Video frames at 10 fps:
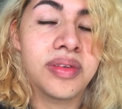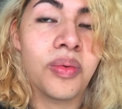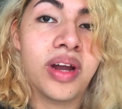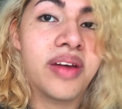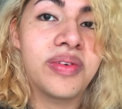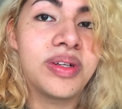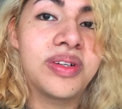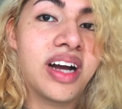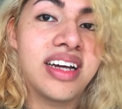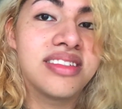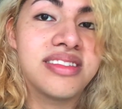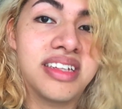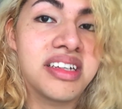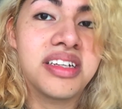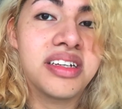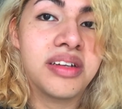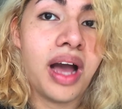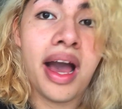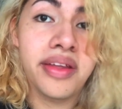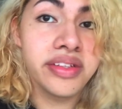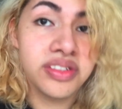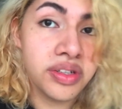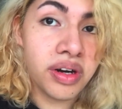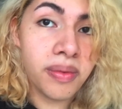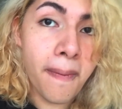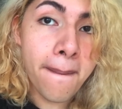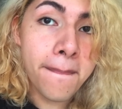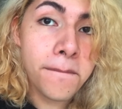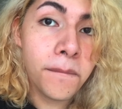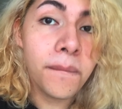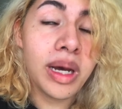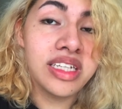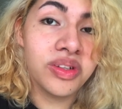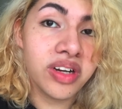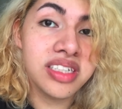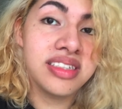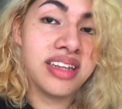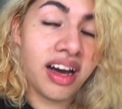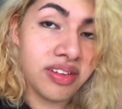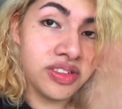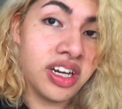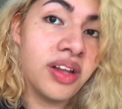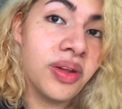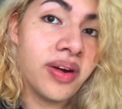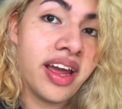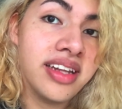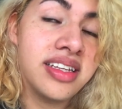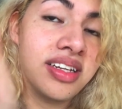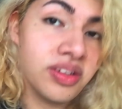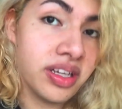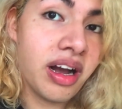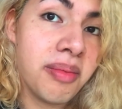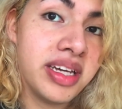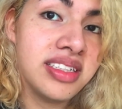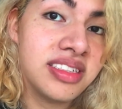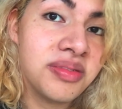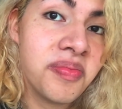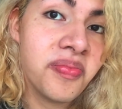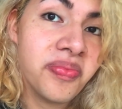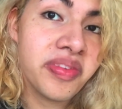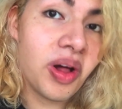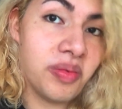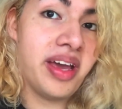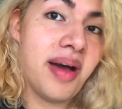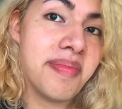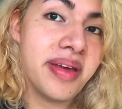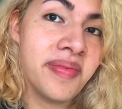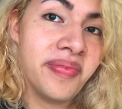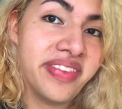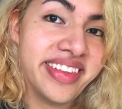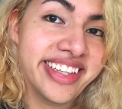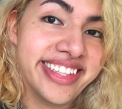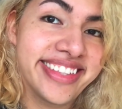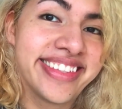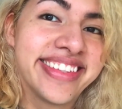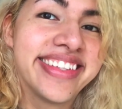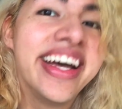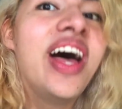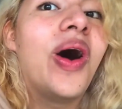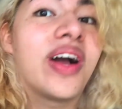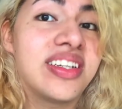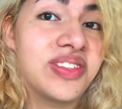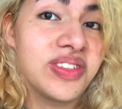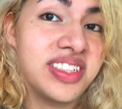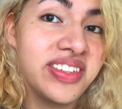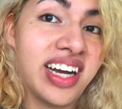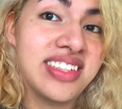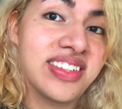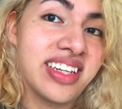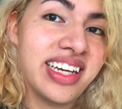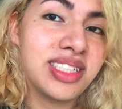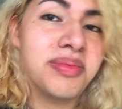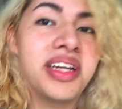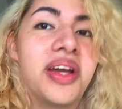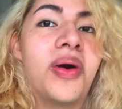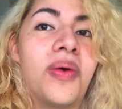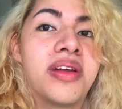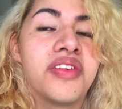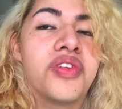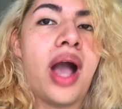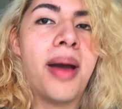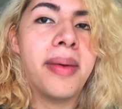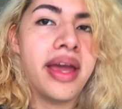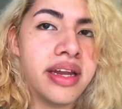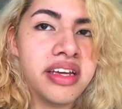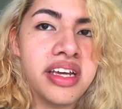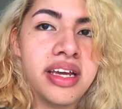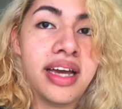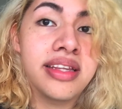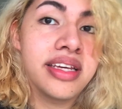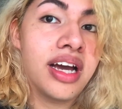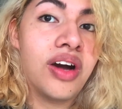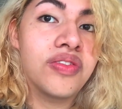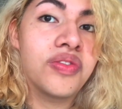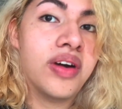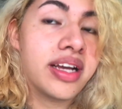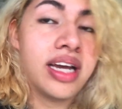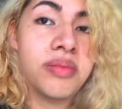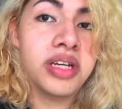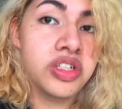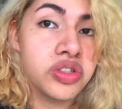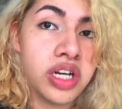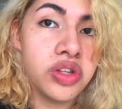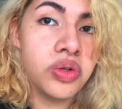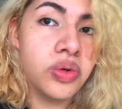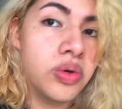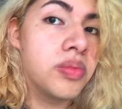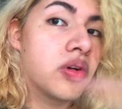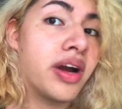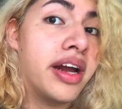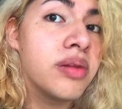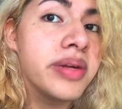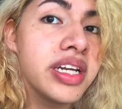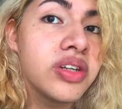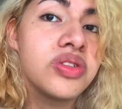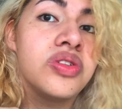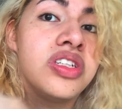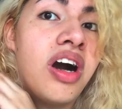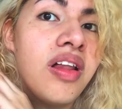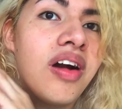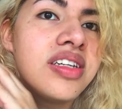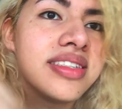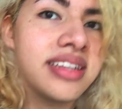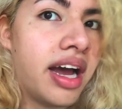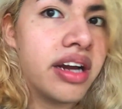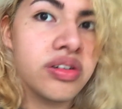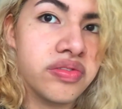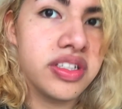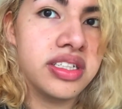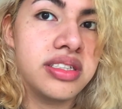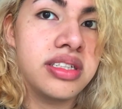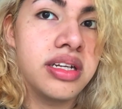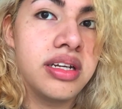whatever you guys think I deserve. As long as y'all not hating on the comments, I'll be happy. Okay, so see you guys in the next video, and if you have any idea of what kind of video should I do, more hair videos, or y'all are tired of this,